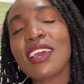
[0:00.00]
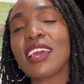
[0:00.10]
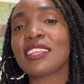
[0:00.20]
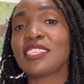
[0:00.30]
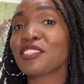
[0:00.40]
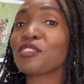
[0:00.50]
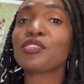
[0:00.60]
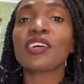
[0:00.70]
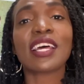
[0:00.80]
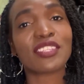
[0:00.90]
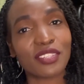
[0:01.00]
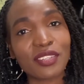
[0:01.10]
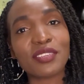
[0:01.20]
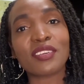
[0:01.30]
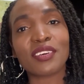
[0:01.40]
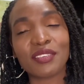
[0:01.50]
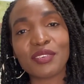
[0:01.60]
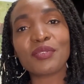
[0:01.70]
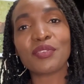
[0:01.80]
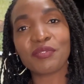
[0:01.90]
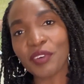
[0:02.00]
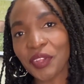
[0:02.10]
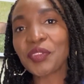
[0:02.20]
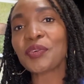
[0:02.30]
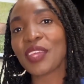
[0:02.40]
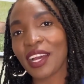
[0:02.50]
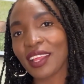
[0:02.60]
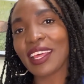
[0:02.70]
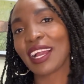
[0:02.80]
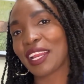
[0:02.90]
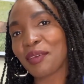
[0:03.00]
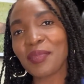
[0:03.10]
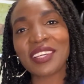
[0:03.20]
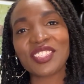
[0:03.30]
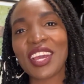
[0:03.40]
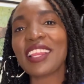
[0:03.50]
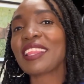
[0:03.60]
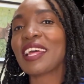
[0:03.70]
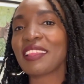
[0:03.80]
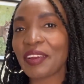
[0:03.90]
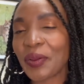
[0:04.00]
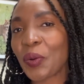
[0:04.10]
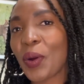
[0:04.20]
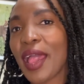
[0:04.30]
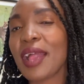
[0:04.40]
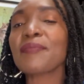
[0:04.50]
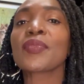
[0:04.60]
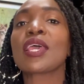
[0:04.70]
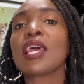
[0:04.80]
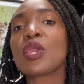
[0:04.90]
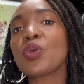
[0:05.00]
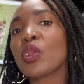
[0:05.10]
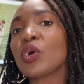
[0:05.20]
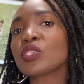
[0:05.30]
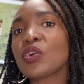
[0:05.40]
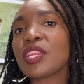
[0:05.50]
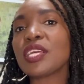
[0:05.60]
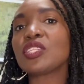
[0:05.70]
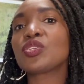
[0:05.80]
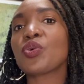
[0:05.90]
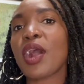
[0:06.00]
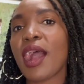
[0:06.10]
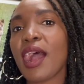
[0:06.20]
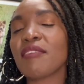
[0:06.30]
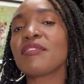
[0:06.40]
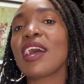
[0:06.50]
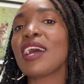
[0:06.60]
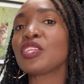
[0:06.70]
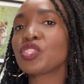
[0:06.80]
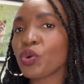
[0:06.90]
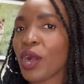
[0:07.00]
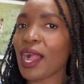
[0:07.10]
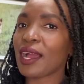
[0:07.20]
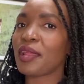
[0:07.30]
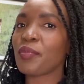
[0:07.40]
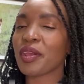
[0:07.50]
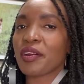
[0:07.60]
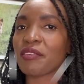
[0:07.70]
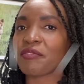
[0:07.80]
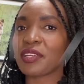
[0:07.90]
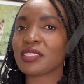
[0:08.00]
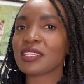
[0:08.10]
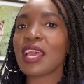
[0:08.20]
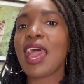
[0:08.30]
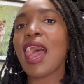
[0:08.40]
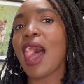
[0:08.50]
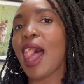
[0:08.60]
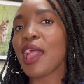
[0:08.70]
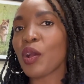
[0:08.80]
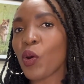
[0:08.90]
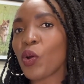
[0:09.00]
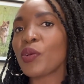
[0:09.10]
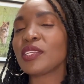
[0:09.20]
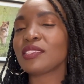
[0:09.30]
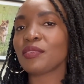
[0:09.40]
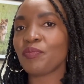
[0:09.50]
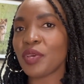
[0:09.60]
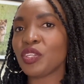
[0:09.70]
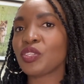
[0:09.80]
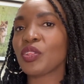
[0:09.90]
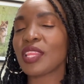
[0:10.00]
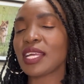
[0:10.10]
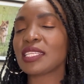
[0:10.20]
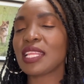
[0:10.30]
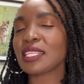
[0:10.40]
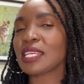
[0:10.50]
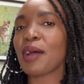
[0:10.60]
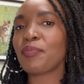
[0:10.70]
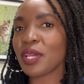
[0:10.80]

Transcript: just to show that you've gone through the academic journey that they require. You'll also need to have 2 academic references. I always mention that that's a big